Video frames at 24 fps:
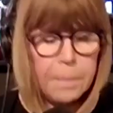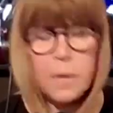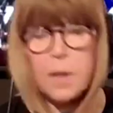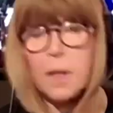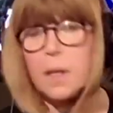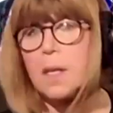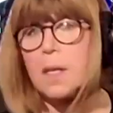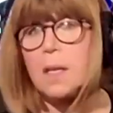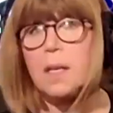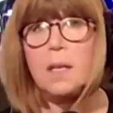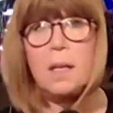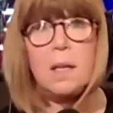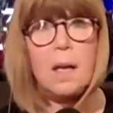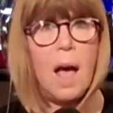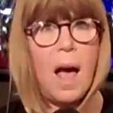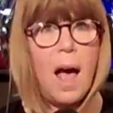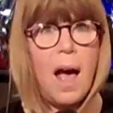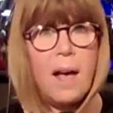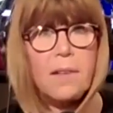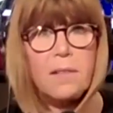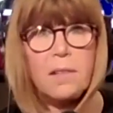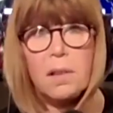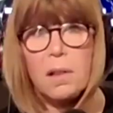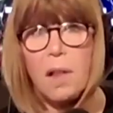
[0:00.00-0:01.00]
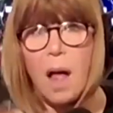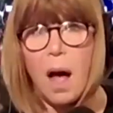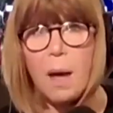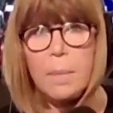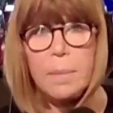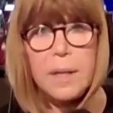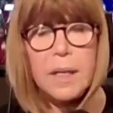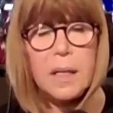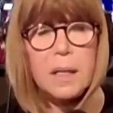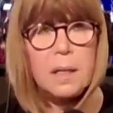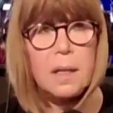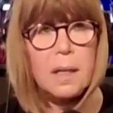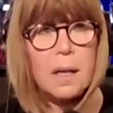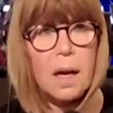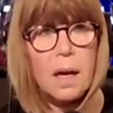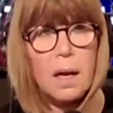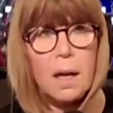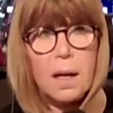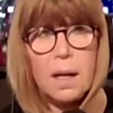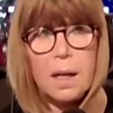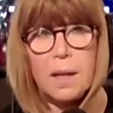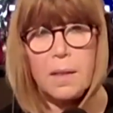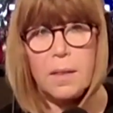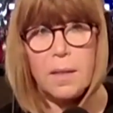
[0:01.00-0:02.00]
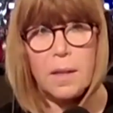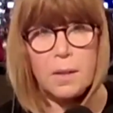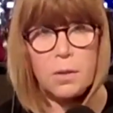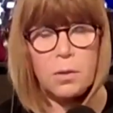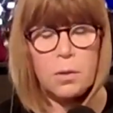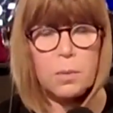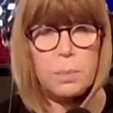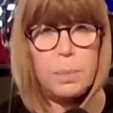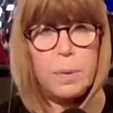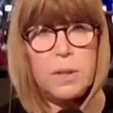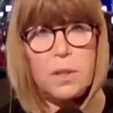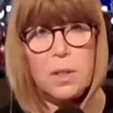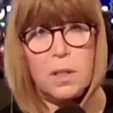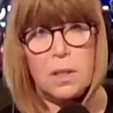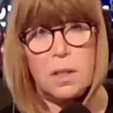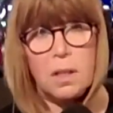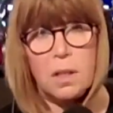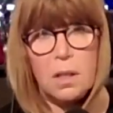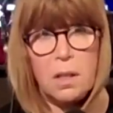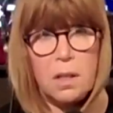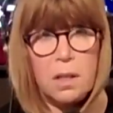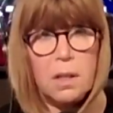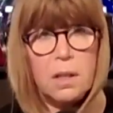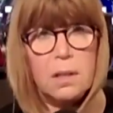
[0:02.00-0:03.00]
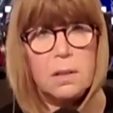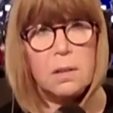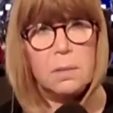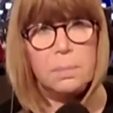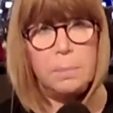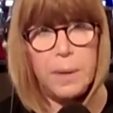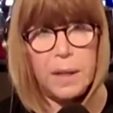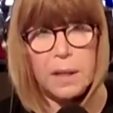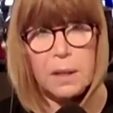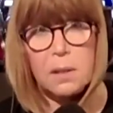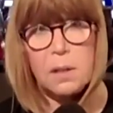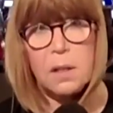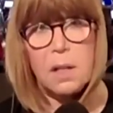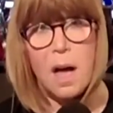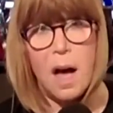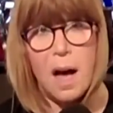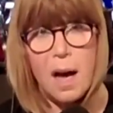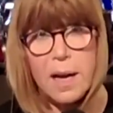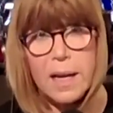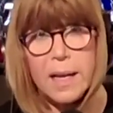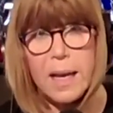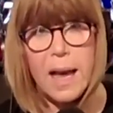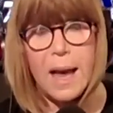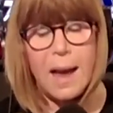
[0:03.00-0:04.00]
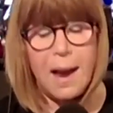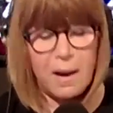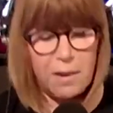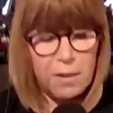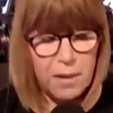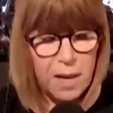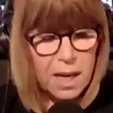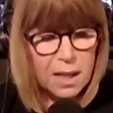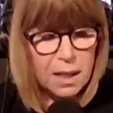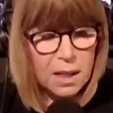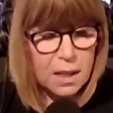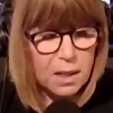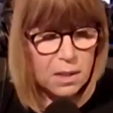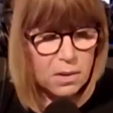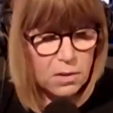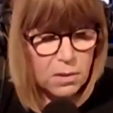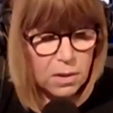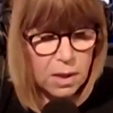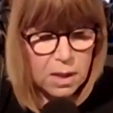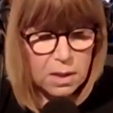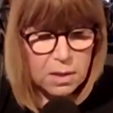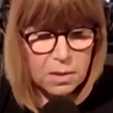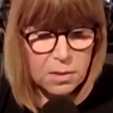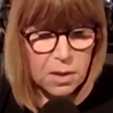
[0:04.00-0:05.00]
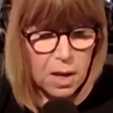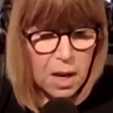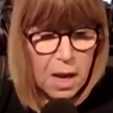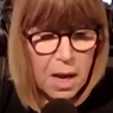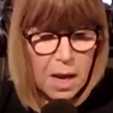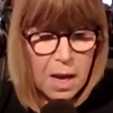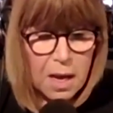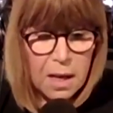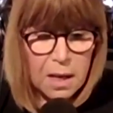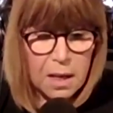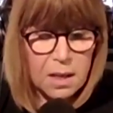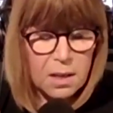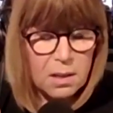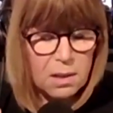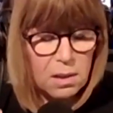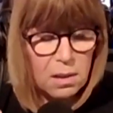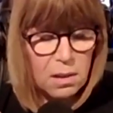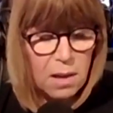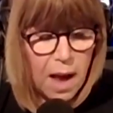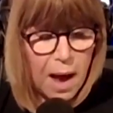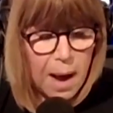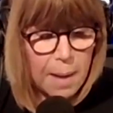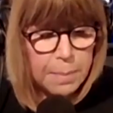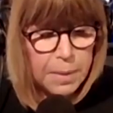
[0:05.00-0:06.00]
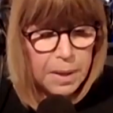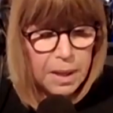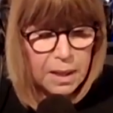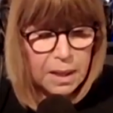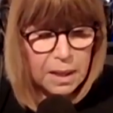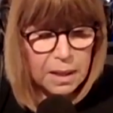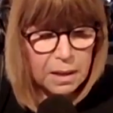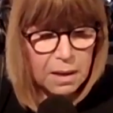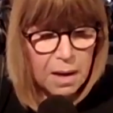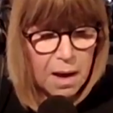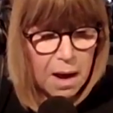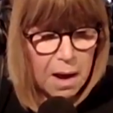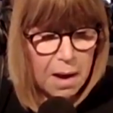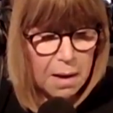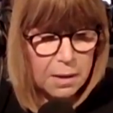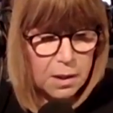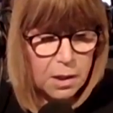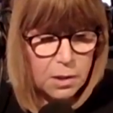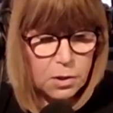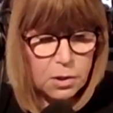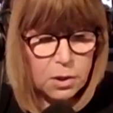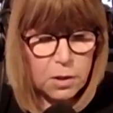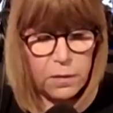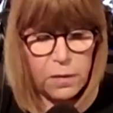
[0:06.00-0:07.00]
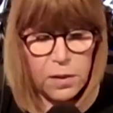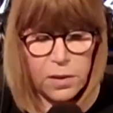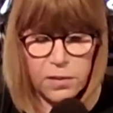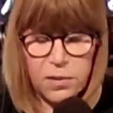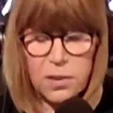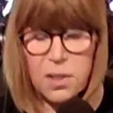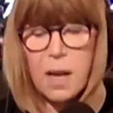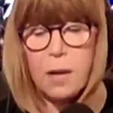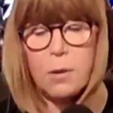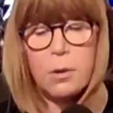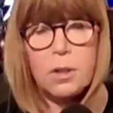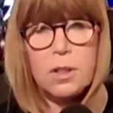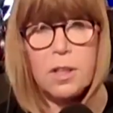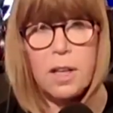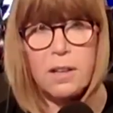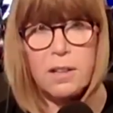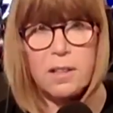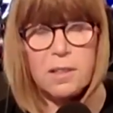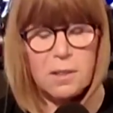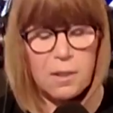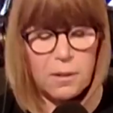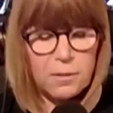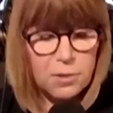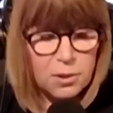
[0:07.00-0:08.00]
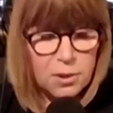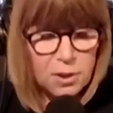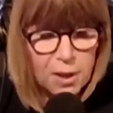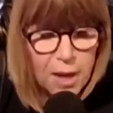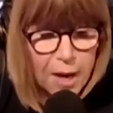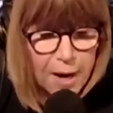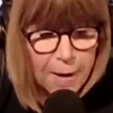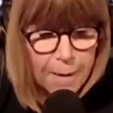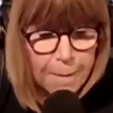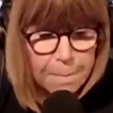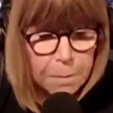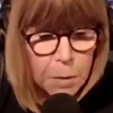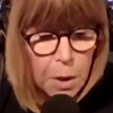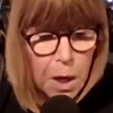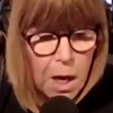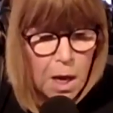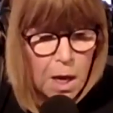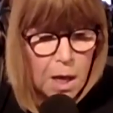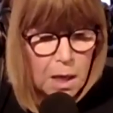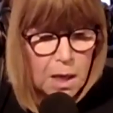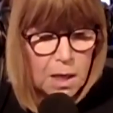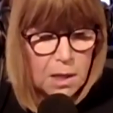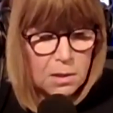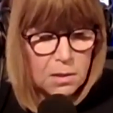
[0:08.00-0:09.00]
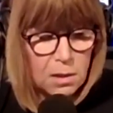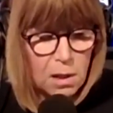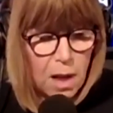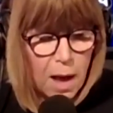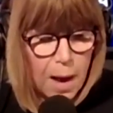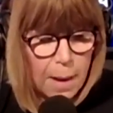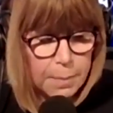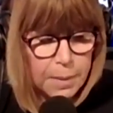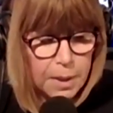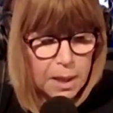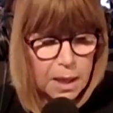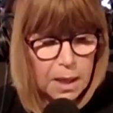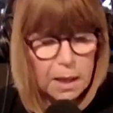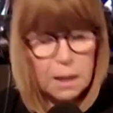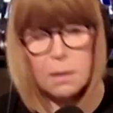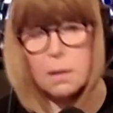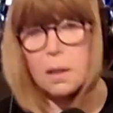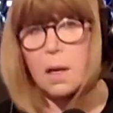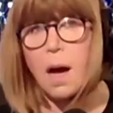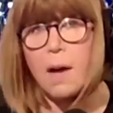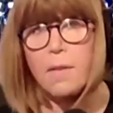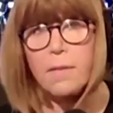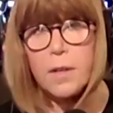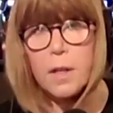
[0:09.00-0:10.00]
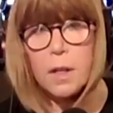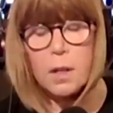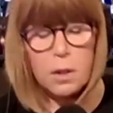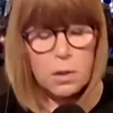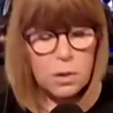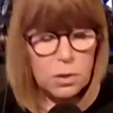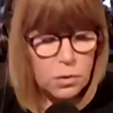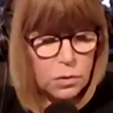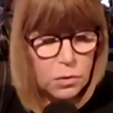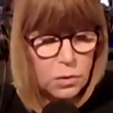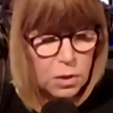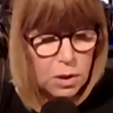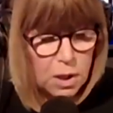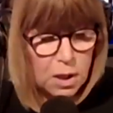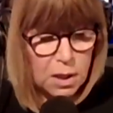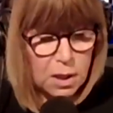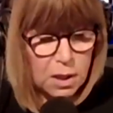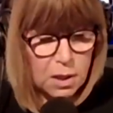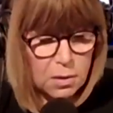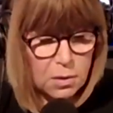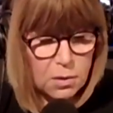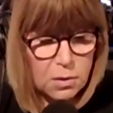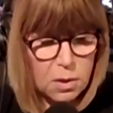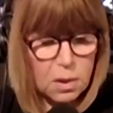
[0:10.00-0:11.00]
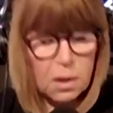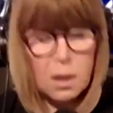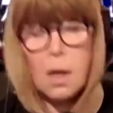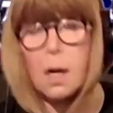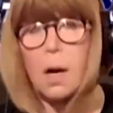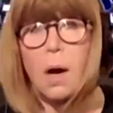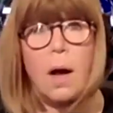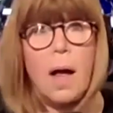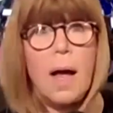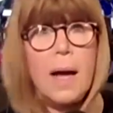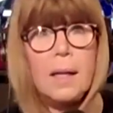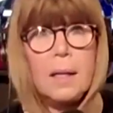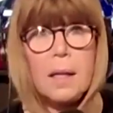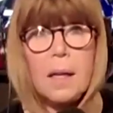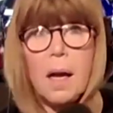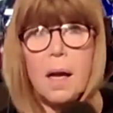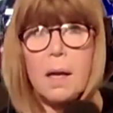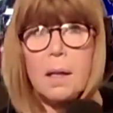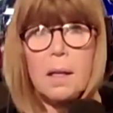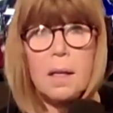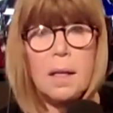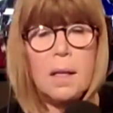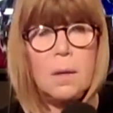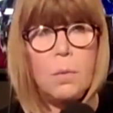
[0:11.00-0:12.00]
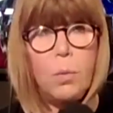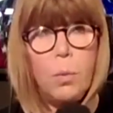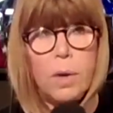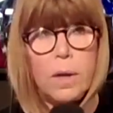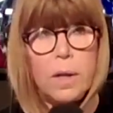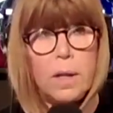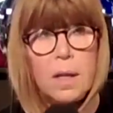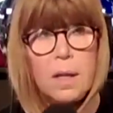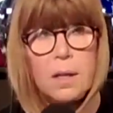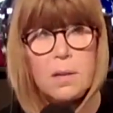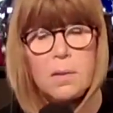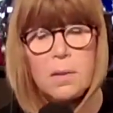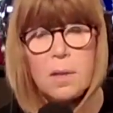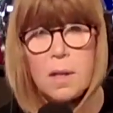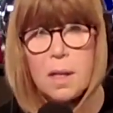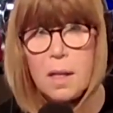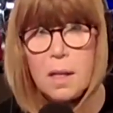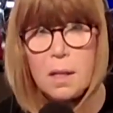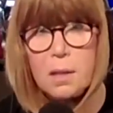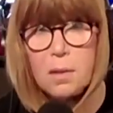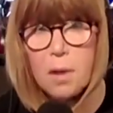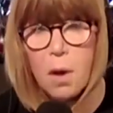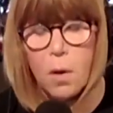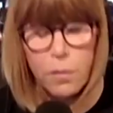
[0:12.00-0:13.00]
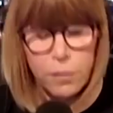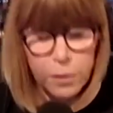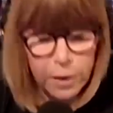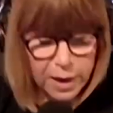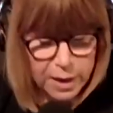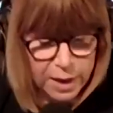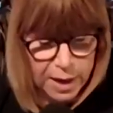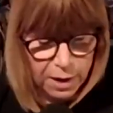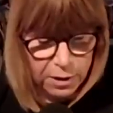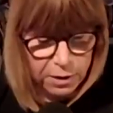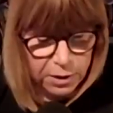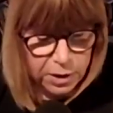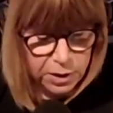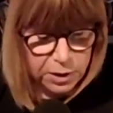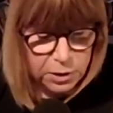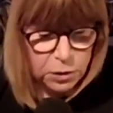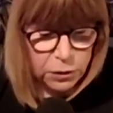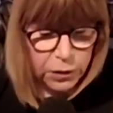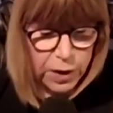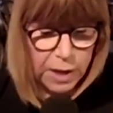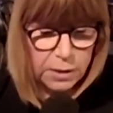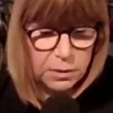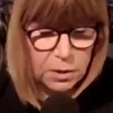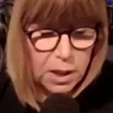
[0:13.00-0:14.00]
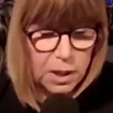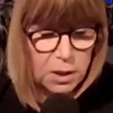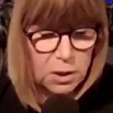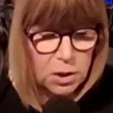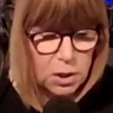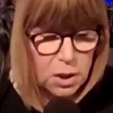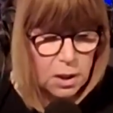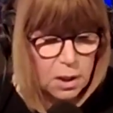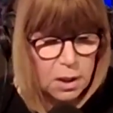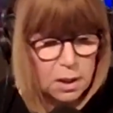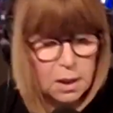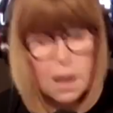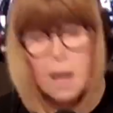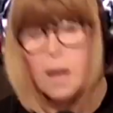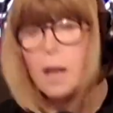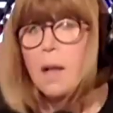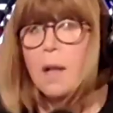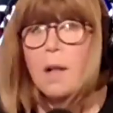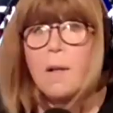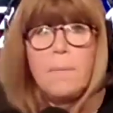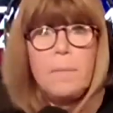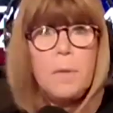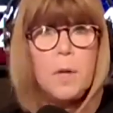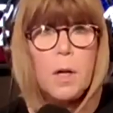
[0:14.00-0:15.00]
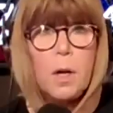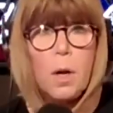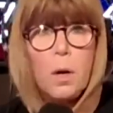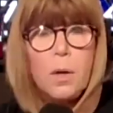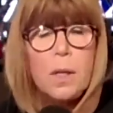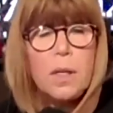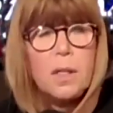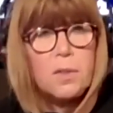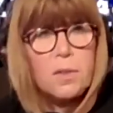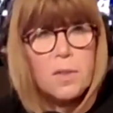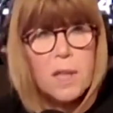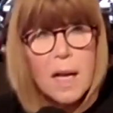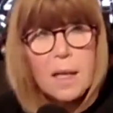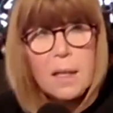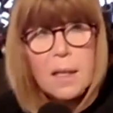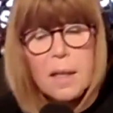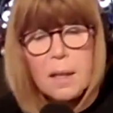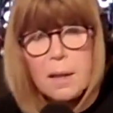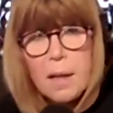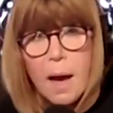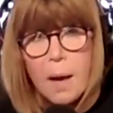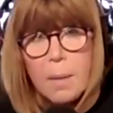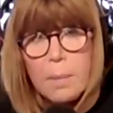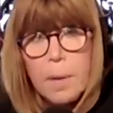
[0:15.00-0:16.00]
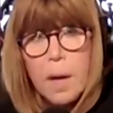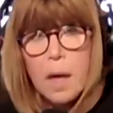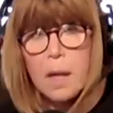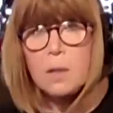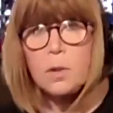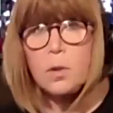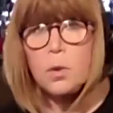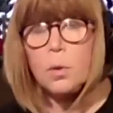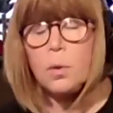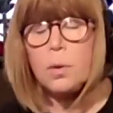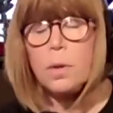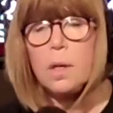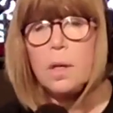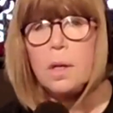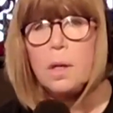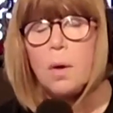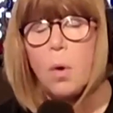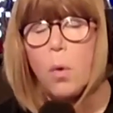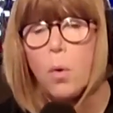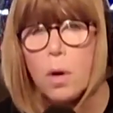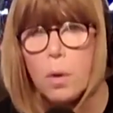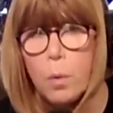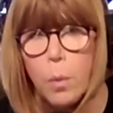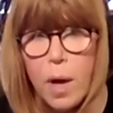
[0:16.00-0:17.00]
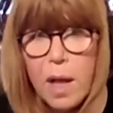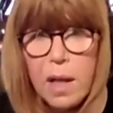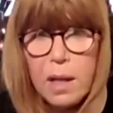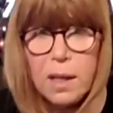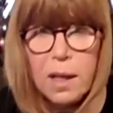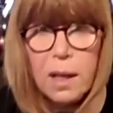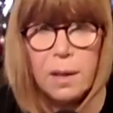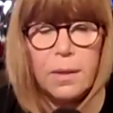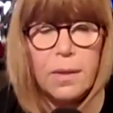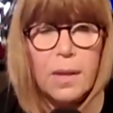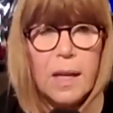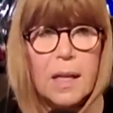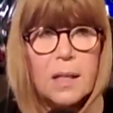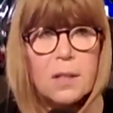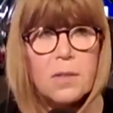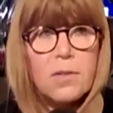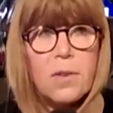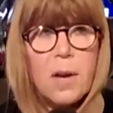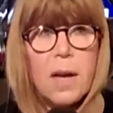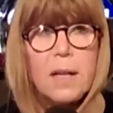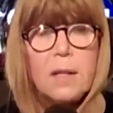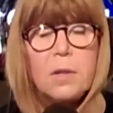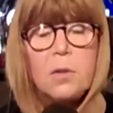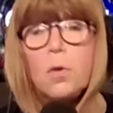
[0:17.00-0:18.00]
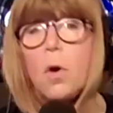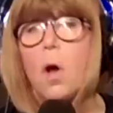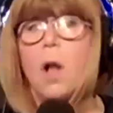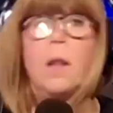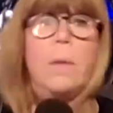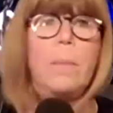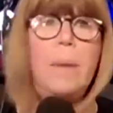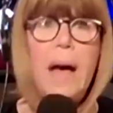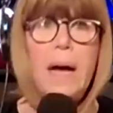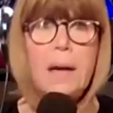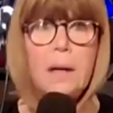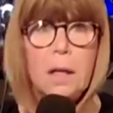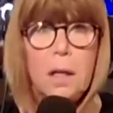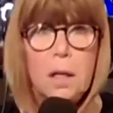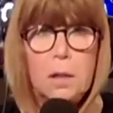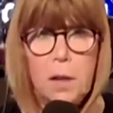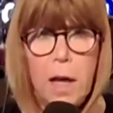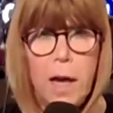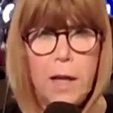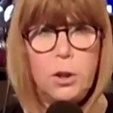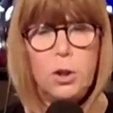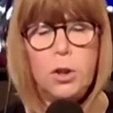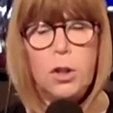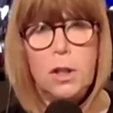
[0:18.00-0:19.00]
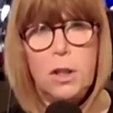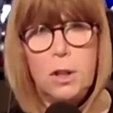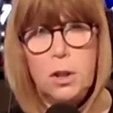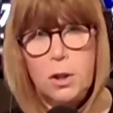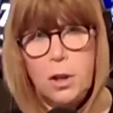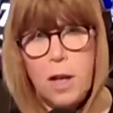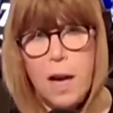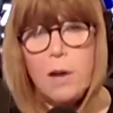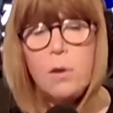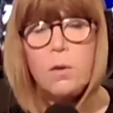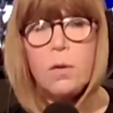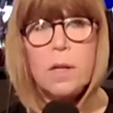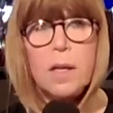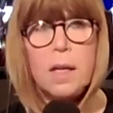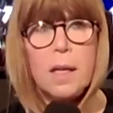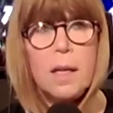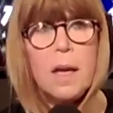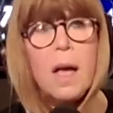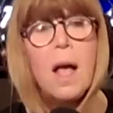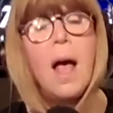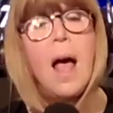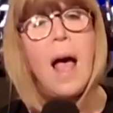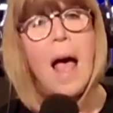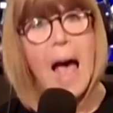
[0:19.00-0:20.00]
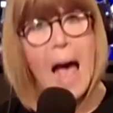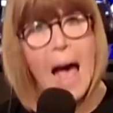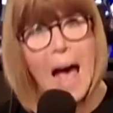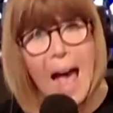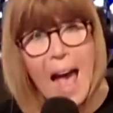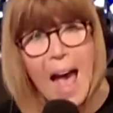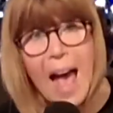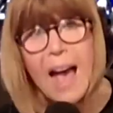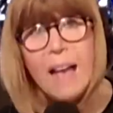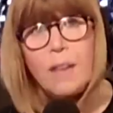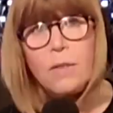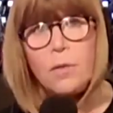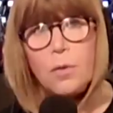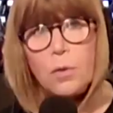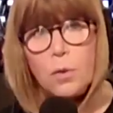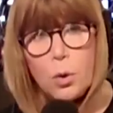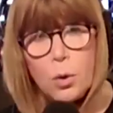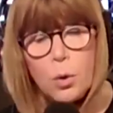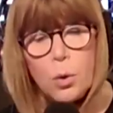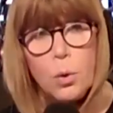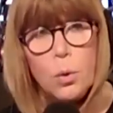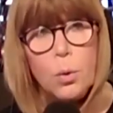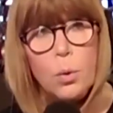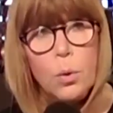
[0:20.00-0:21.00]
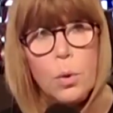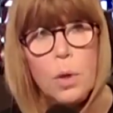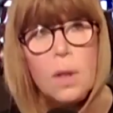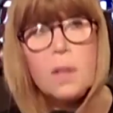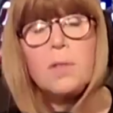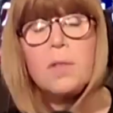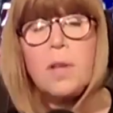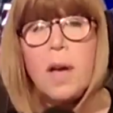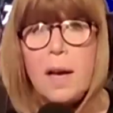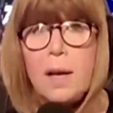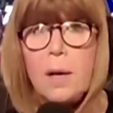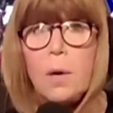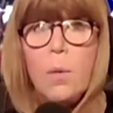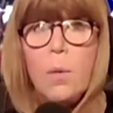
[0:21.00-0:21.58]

He has lobbied in this particular big lie era. He's lobbying conservative secretaries of state. He's lobbying governors. He's, you know, and he's over at Heritage Foundation, and you know, he's telling them do the Orwellian thing, say it's all about election integrity, as you take